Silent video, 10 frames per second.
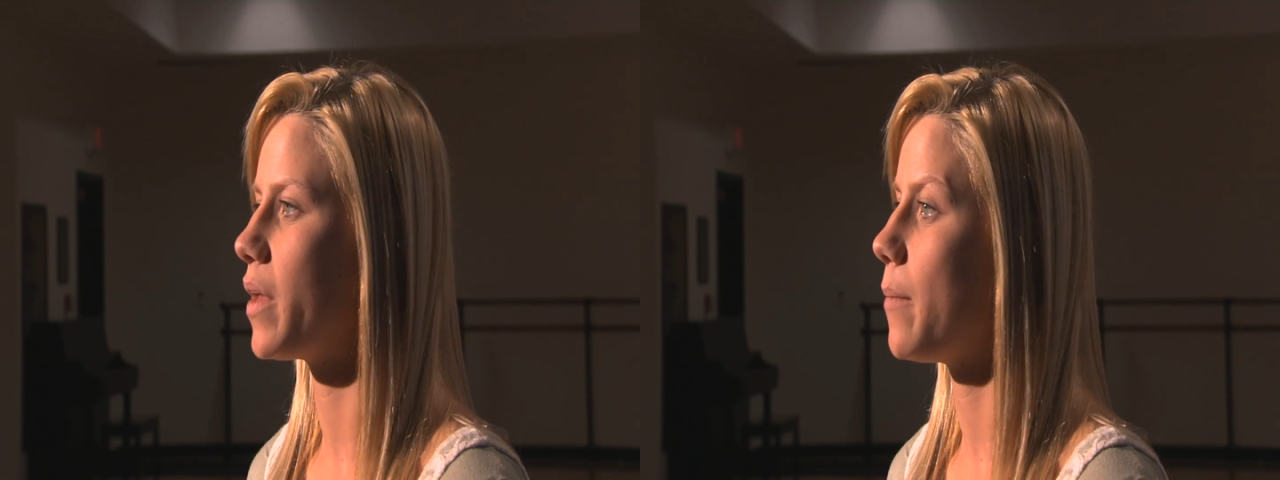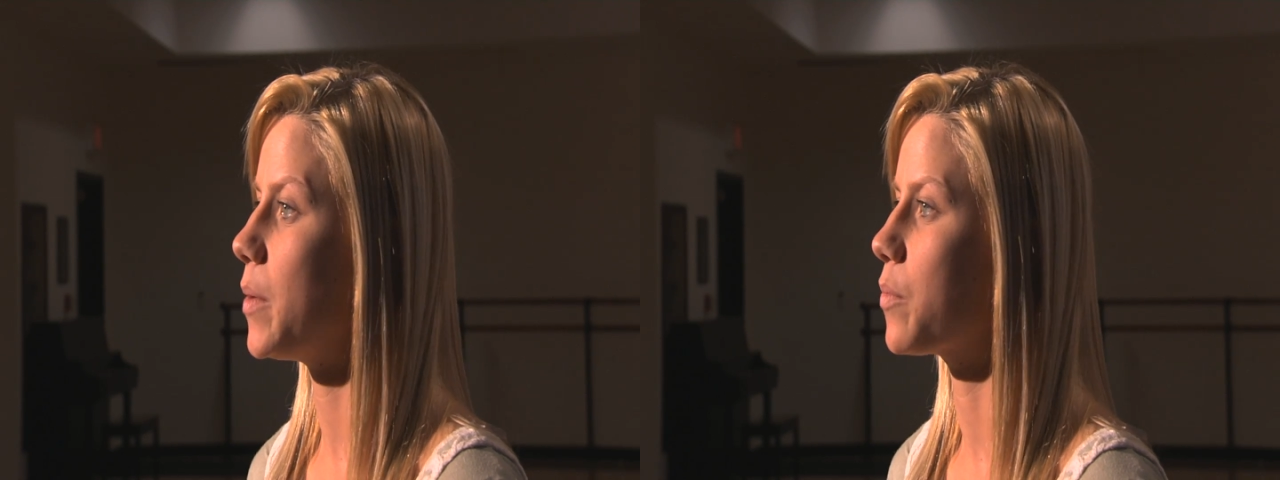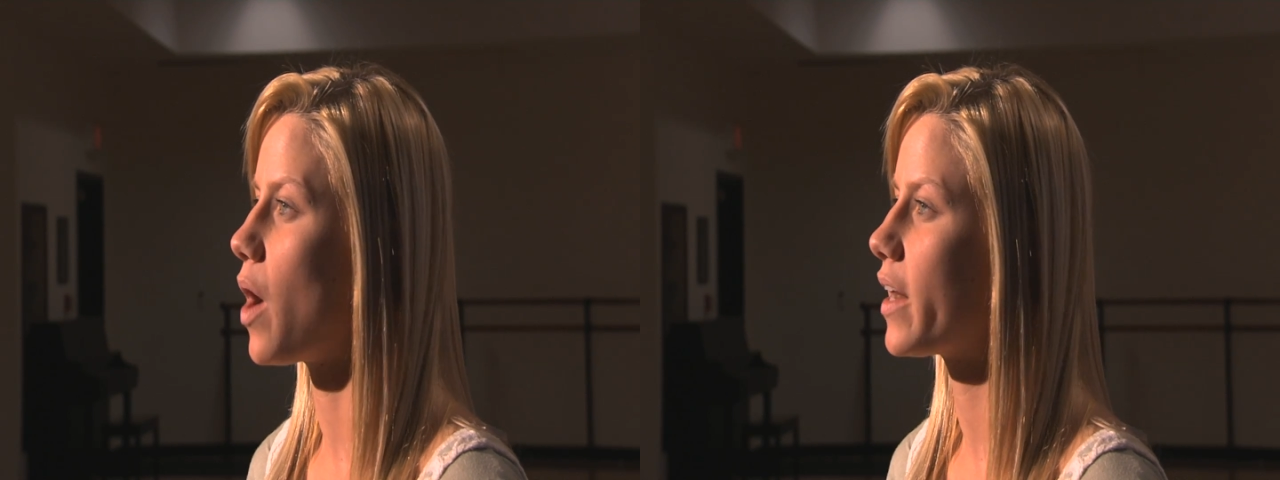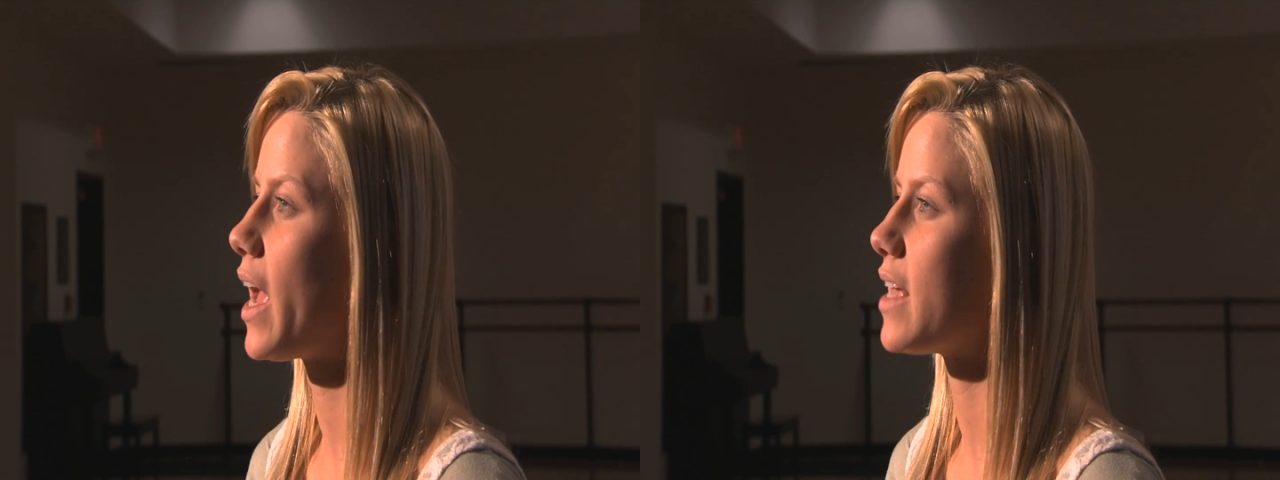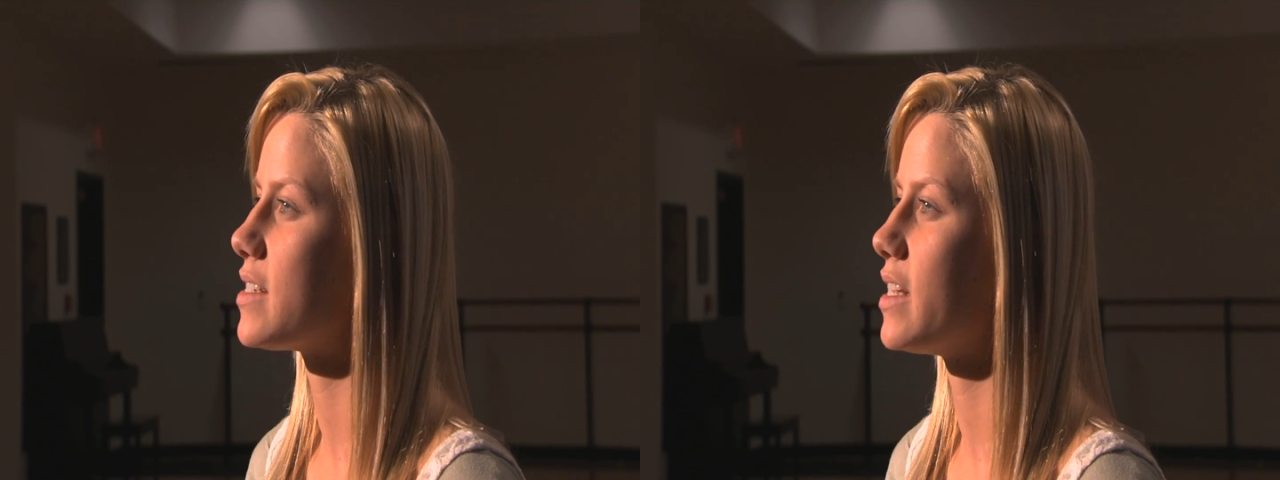that I'm in
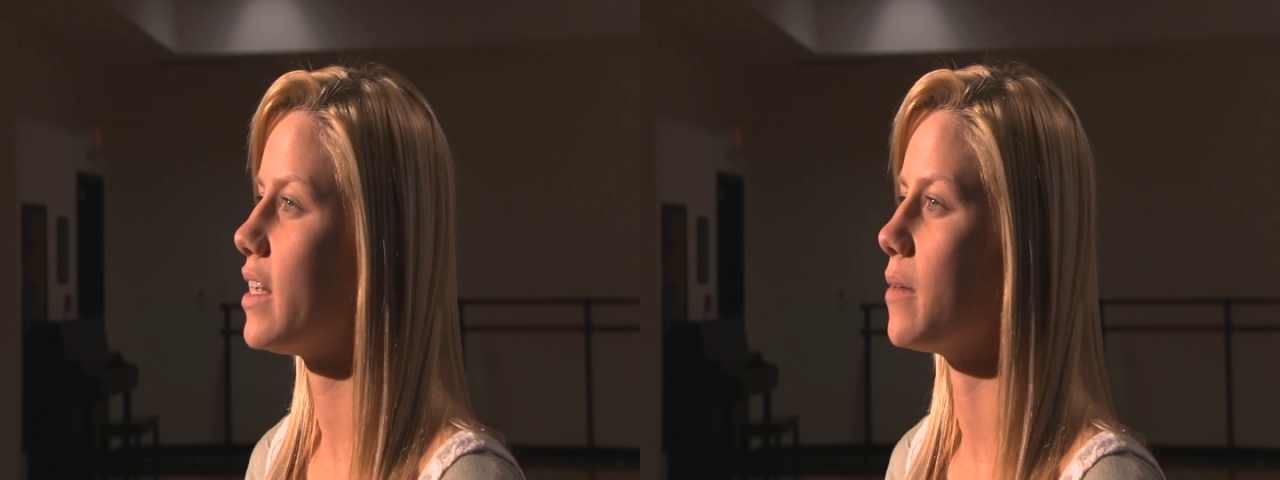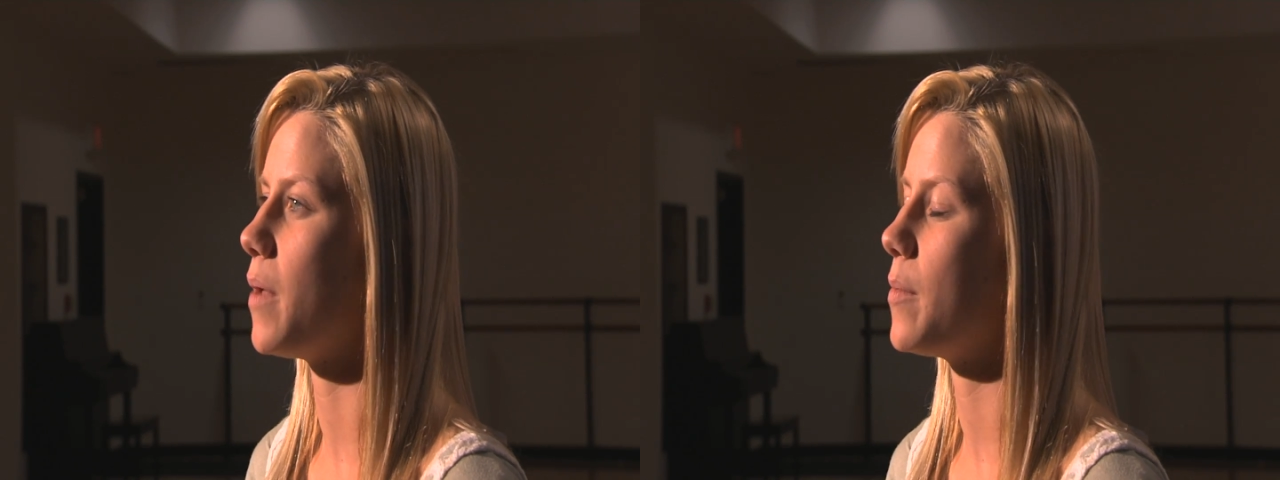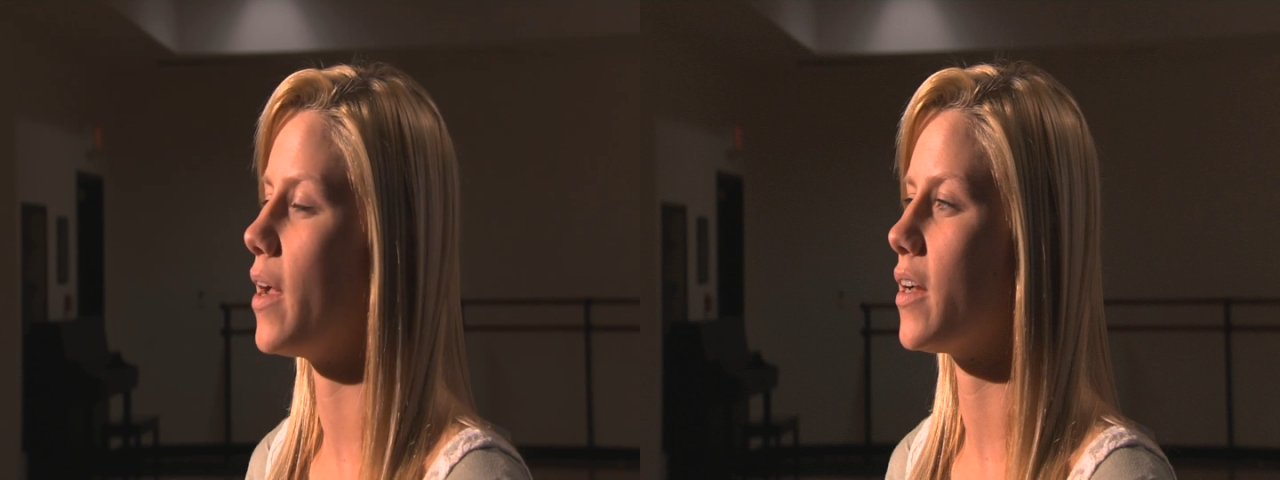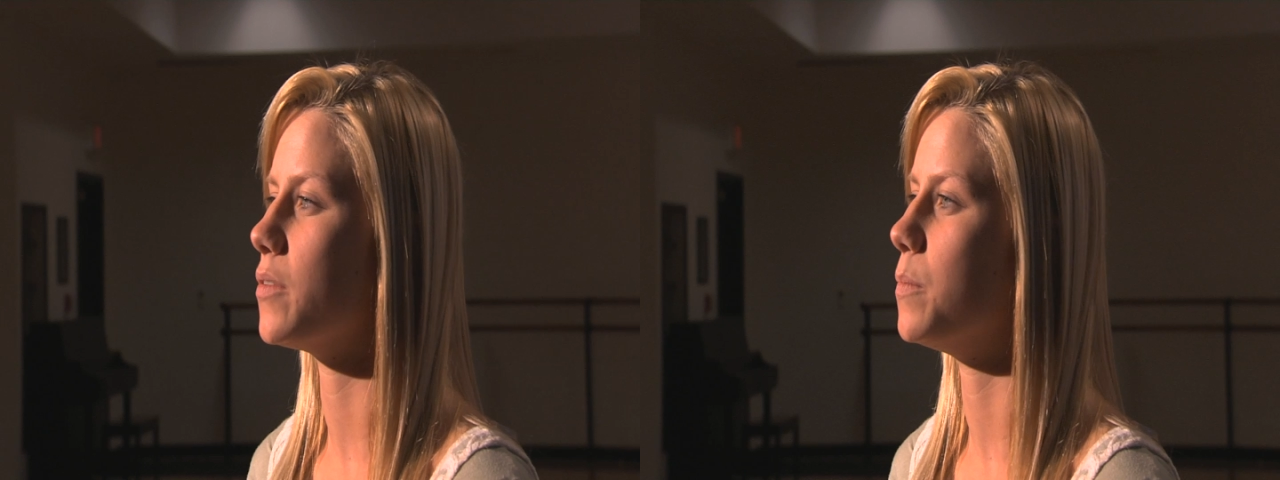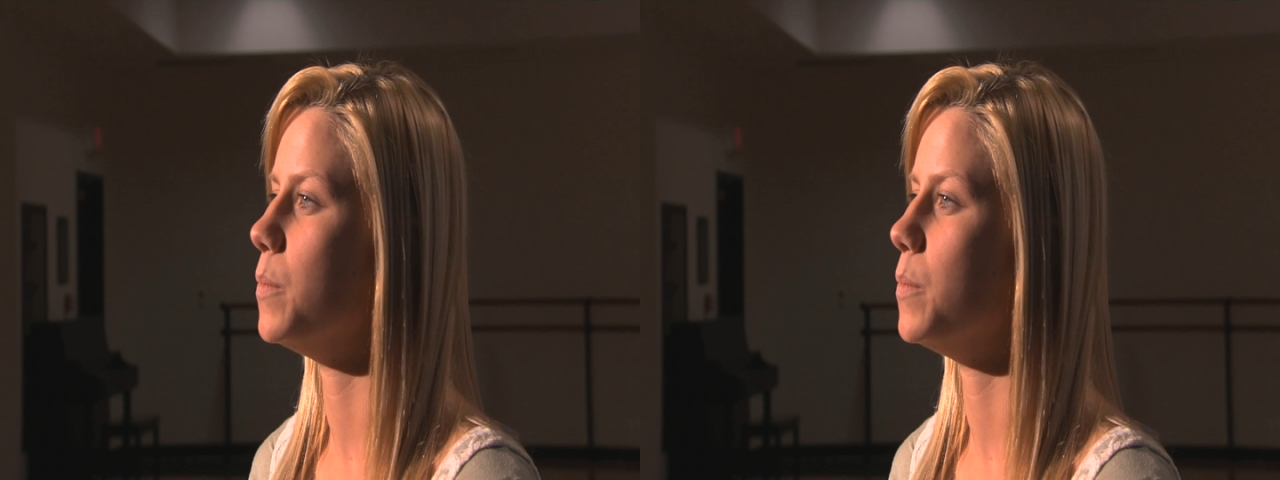broadcasting and maybe I could